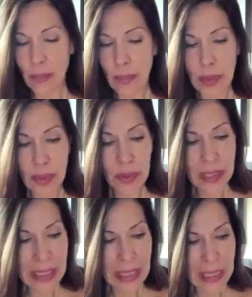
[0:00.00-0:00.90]

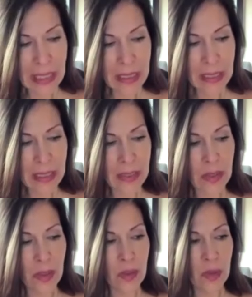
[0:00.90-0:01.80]
Purity is
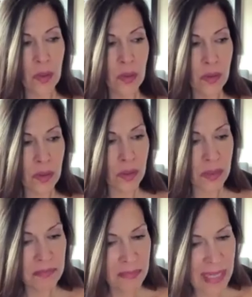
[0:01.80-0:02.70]
our goal. There's
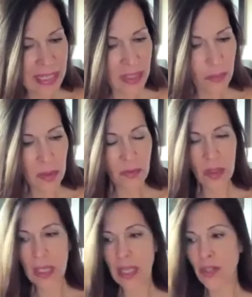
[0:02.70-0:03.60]
massive
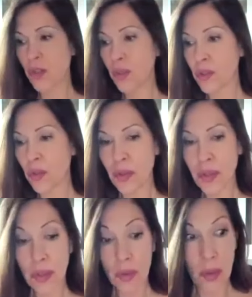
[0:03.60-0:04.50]
purification. There's
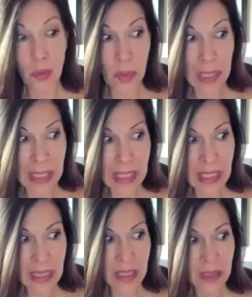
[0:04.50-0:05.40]
also
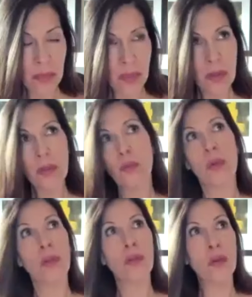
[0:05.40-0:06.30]
awakening this month
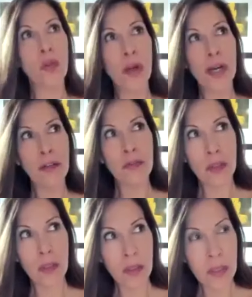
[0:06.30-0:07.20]
with a lot of
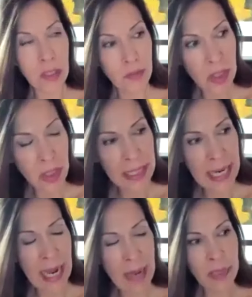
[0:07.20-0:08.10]
the stuff that's going to
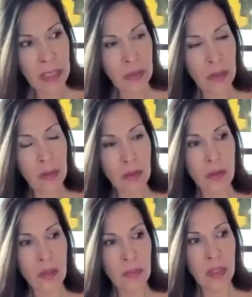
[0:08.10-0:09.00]
happen at the
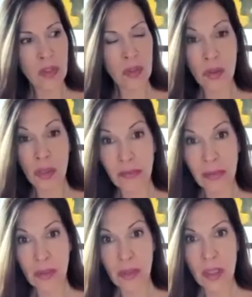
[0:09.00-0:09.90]
third dimensional
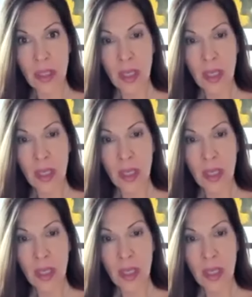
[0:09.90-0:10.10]
level.